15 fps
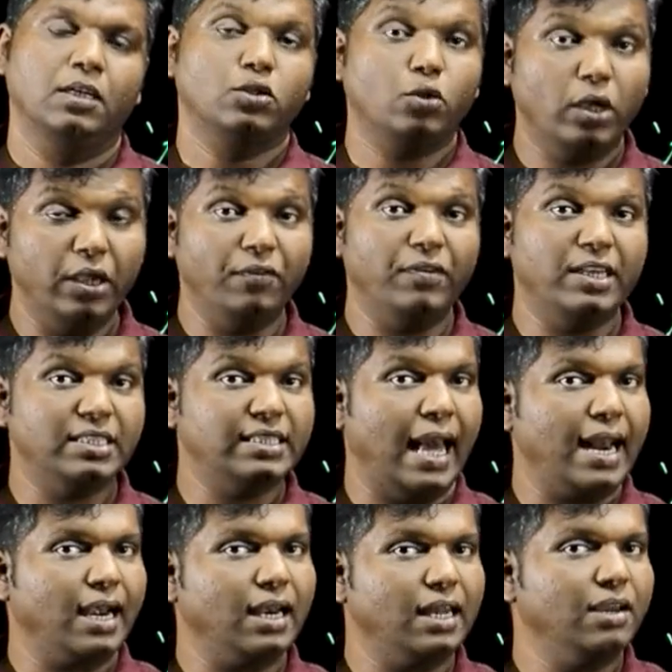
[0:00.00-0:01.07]
So if it is
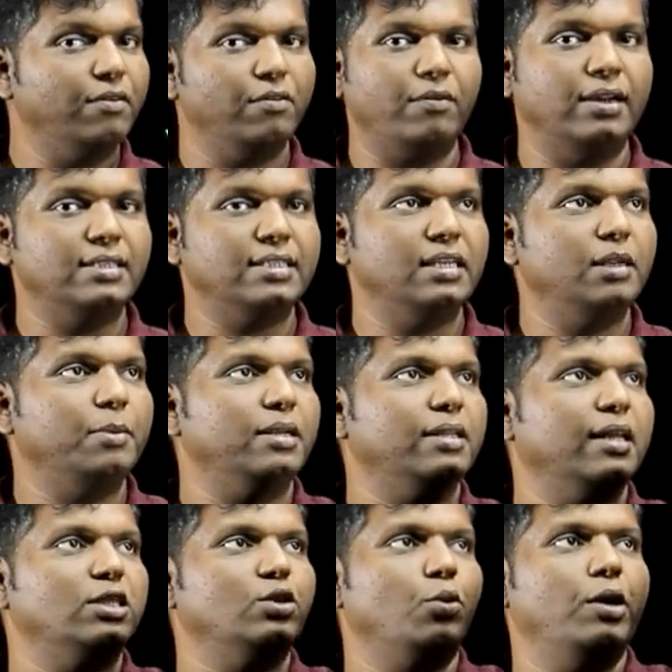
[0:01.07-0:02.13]
directly given 1 centimeter,
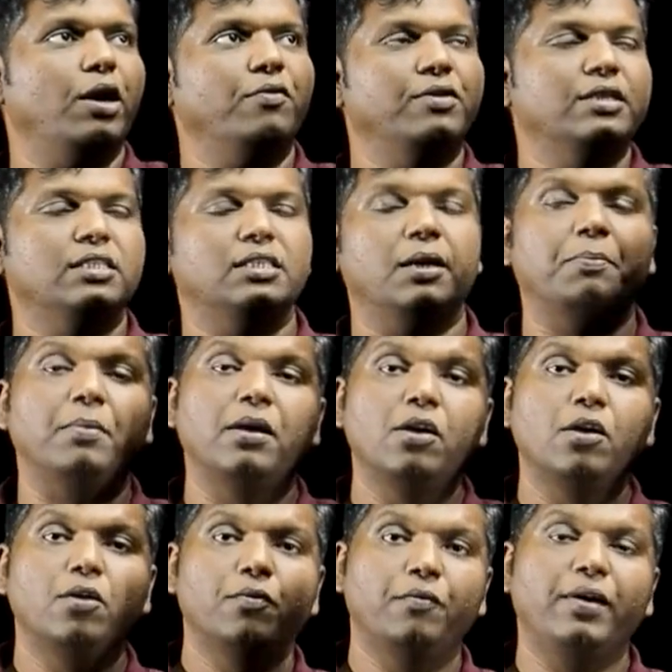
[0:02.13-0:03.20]
there is no need of this step.
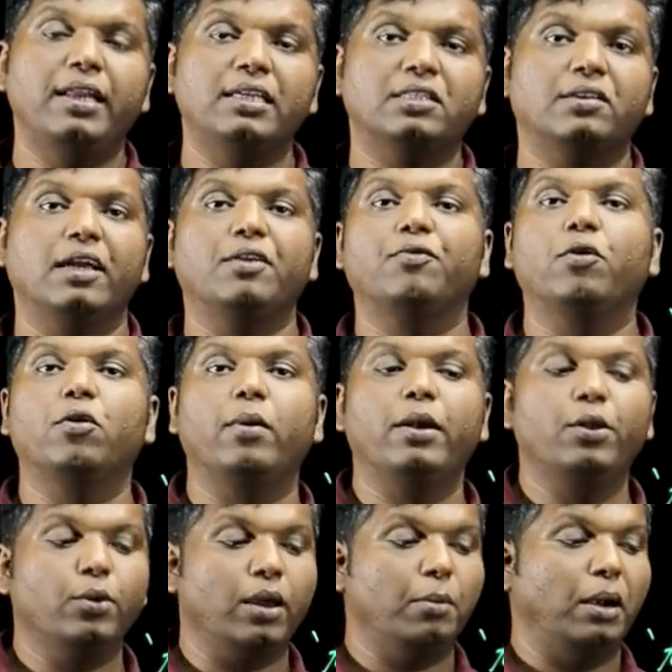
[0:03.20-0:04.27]
Very straightforward,
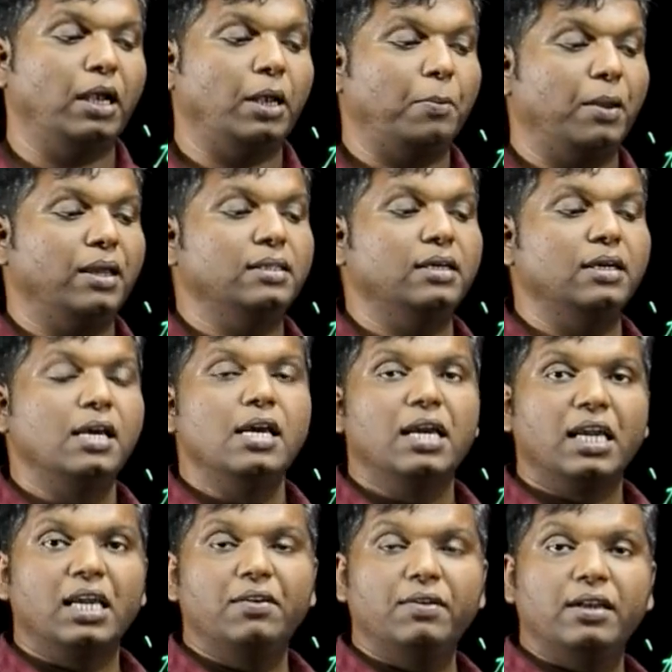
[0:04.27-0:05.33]
you can multiply the
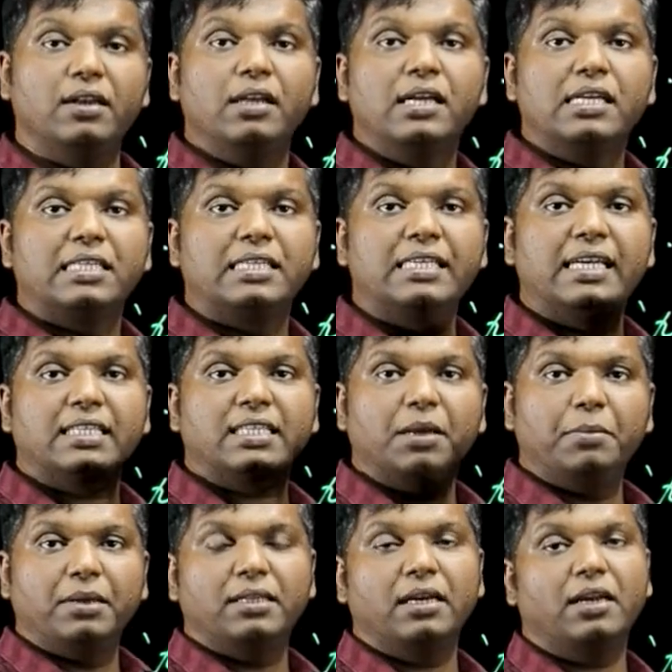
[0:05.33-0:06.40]
given
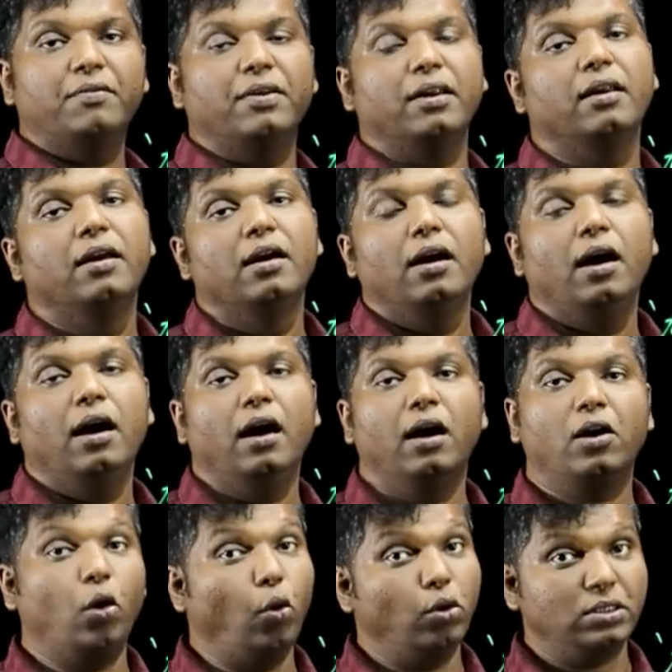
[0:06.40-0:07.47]
CSA by the given
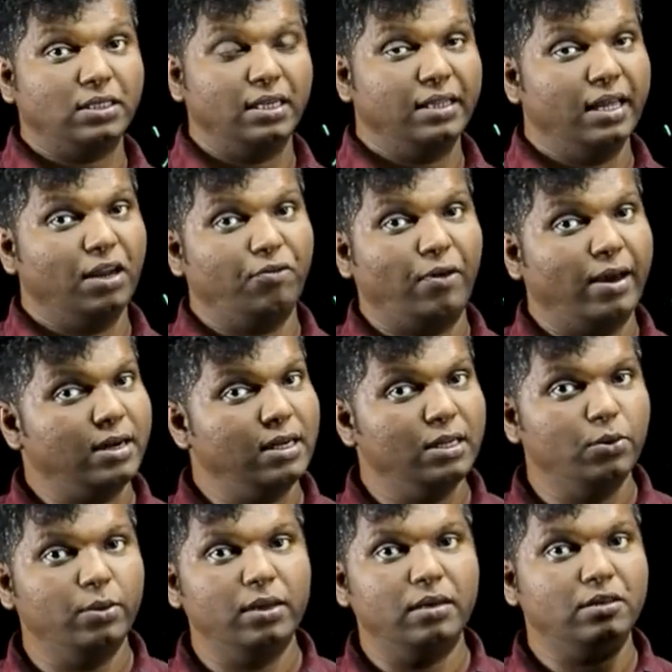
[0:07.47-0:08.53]
coast, and there finally
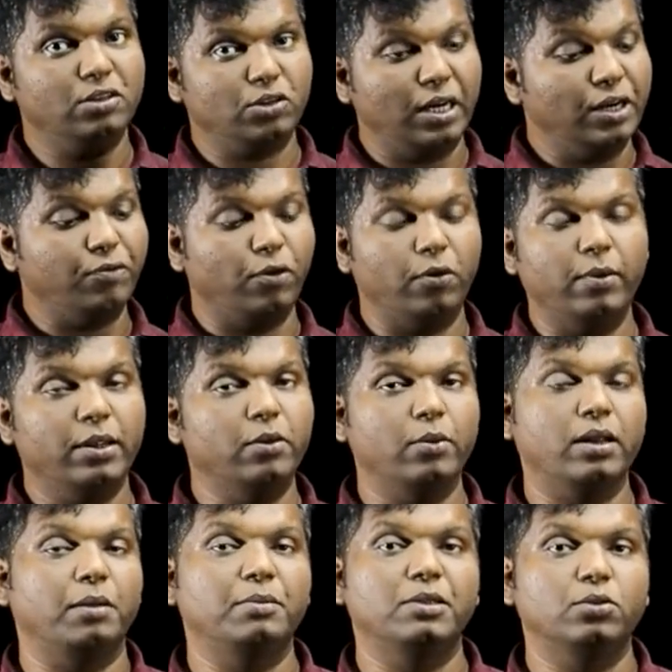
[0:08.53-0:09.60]
you will straightforward you
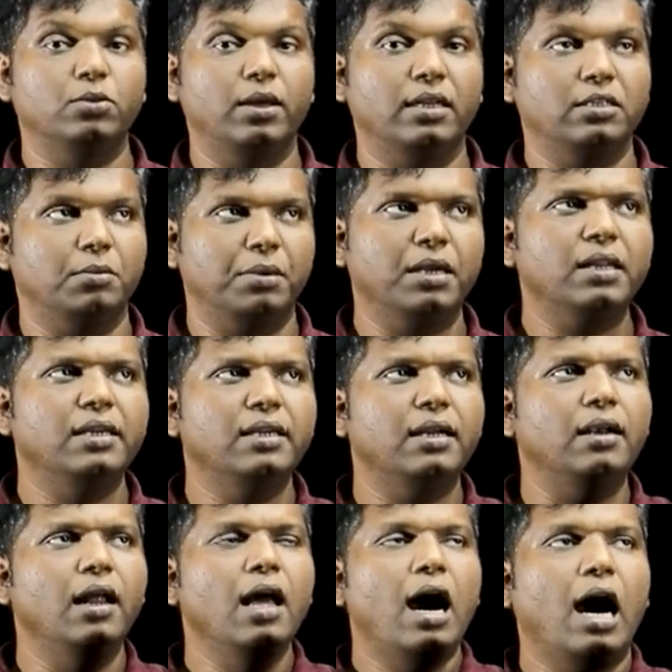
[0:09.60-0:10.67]
will come into the answer. But
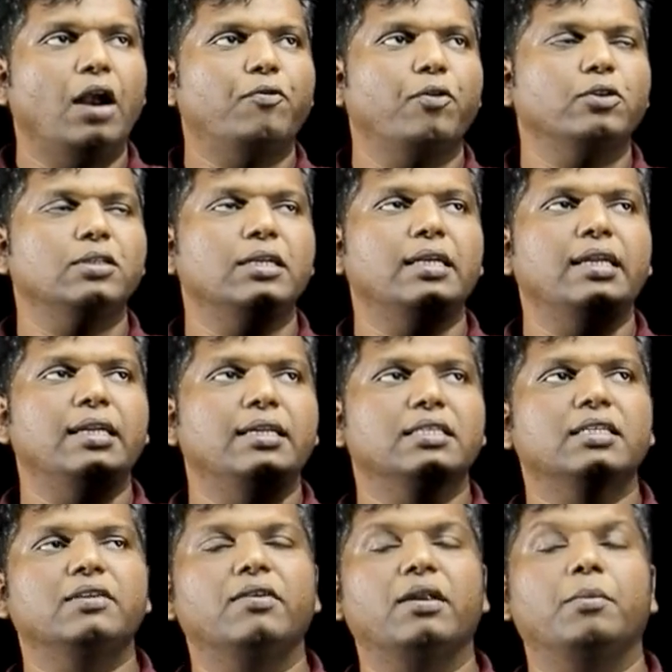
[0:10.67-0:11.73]
here unfortunately it is
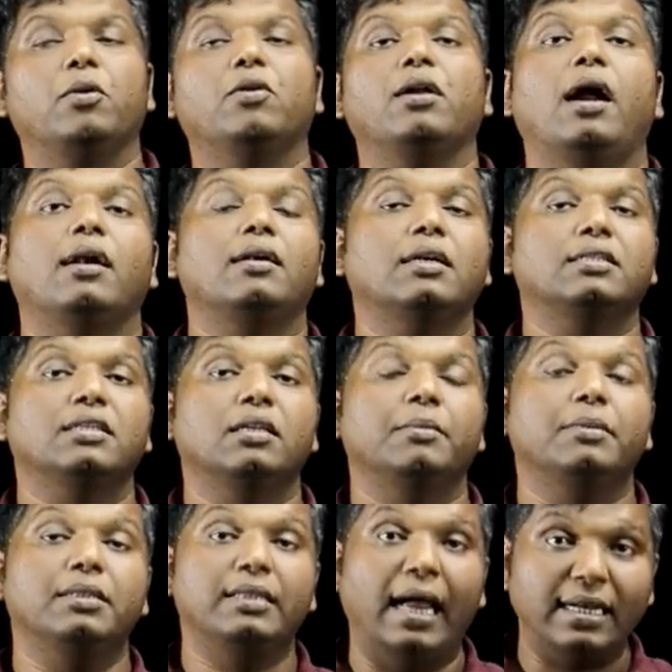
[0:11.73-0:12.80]
given about 100
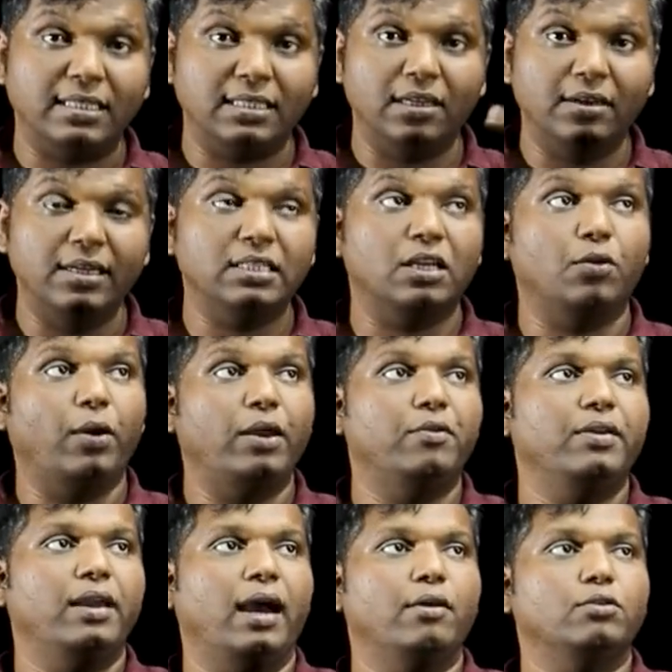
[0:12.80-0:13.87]
centimeters. That's the reason why
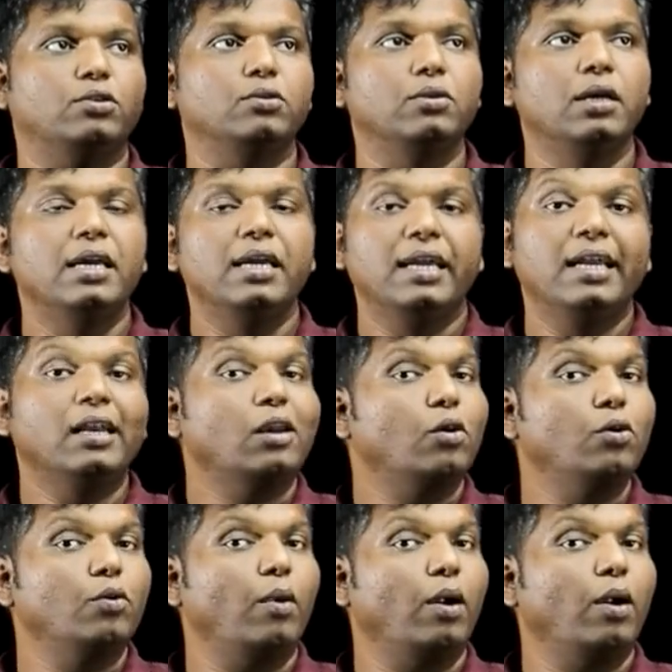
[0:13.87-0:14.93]
we have to
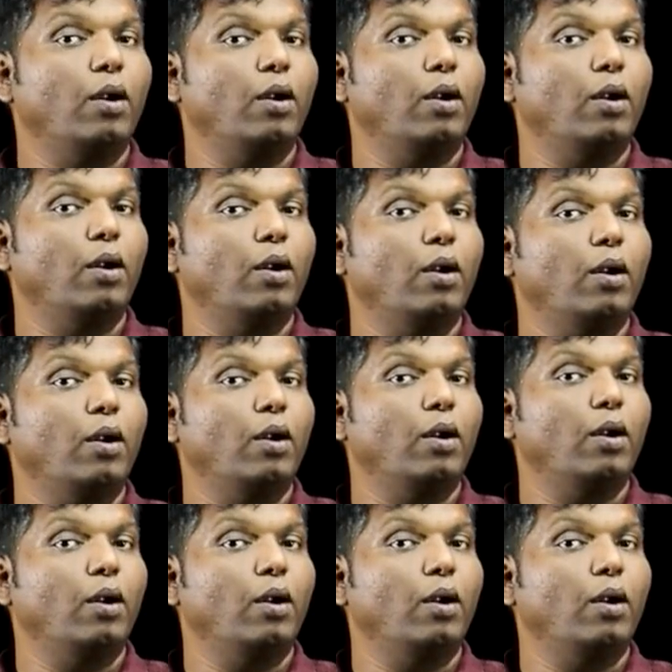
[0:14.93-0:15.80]
include one more step there.